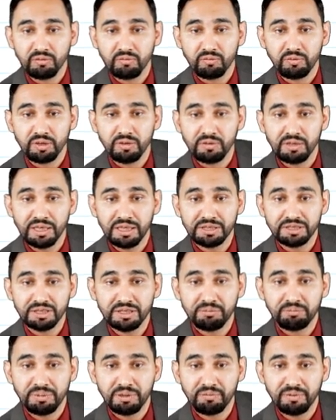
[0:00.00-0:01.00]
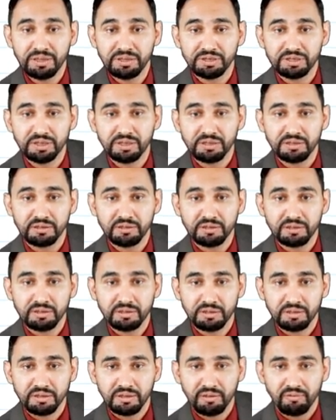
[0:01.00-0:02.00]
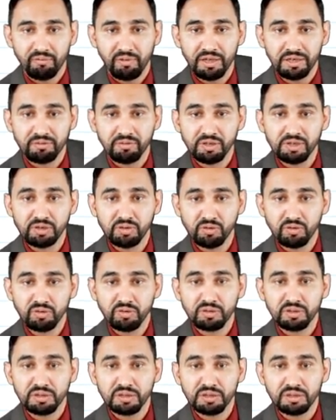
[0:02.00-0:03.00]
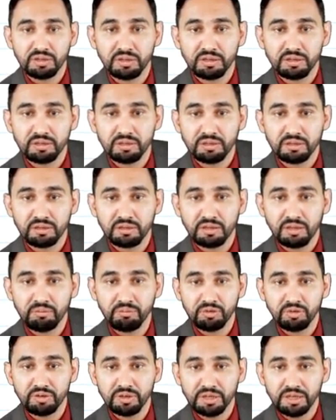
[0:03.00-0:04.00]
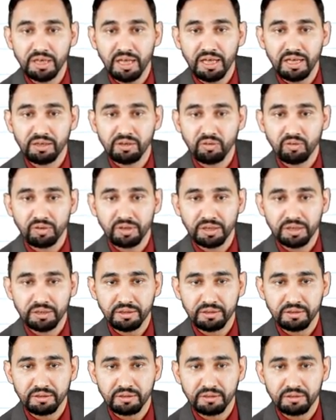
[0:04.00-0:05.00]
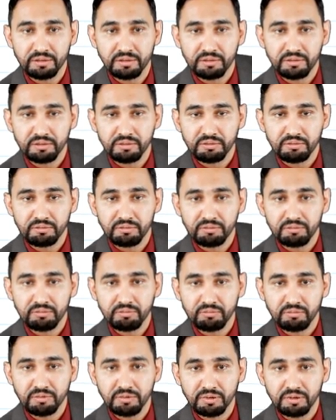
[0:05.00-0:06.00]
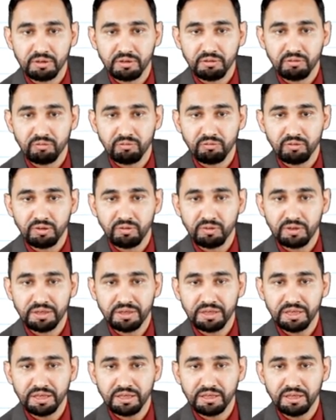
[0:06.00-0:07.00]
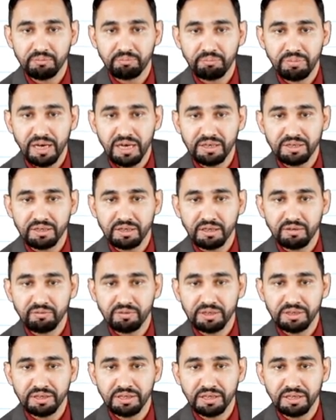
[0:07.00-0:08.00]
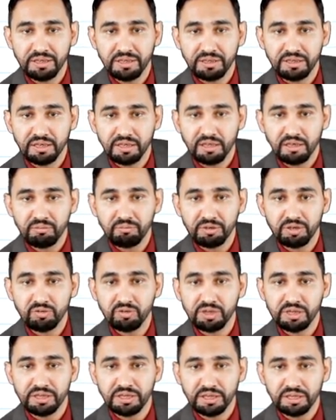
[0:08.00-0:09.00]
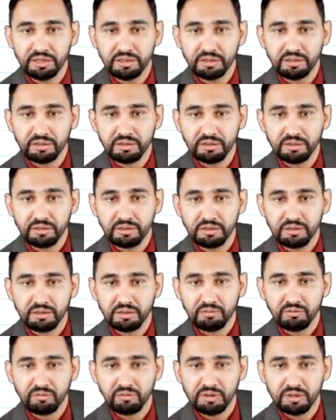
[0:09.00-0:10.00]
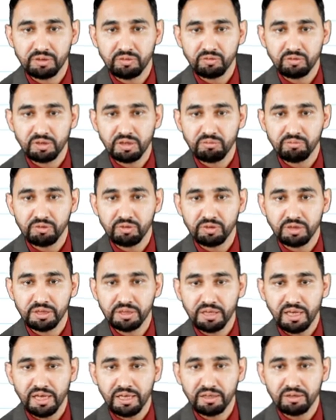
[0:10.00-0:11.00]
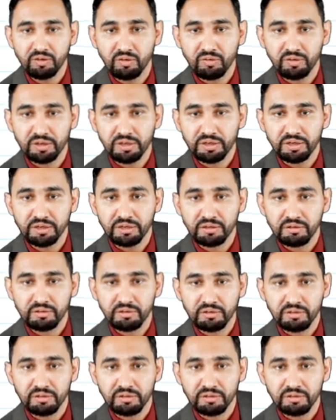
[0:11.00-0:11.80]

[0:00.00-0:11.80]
We will achieve prevention. First we'll do community diagnosis. We will see the pattern of disease in the community. We'll do community diagnosis.